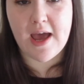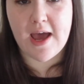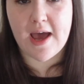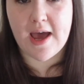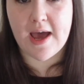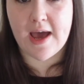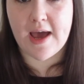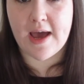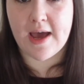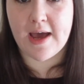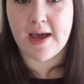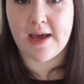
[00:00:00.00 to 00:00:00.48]

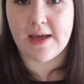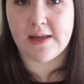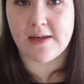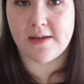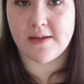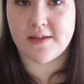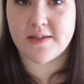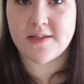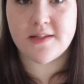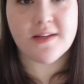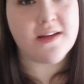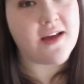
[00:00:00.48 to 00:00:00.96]

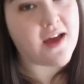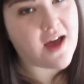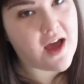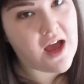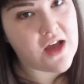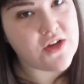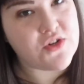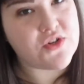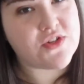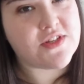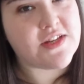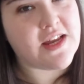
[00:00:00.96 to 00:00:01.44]
And I
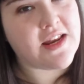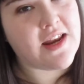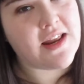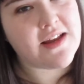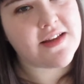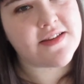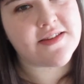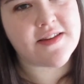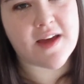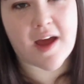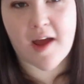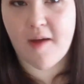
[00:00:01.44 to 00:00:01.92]
shall see you
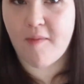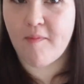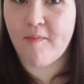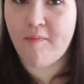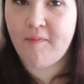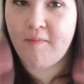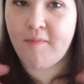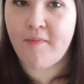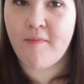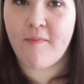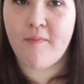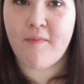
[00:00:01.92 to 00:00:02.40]
next time.
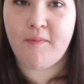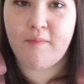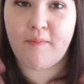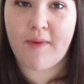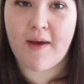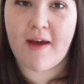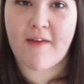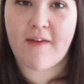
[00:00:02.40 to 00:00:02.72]
Bye,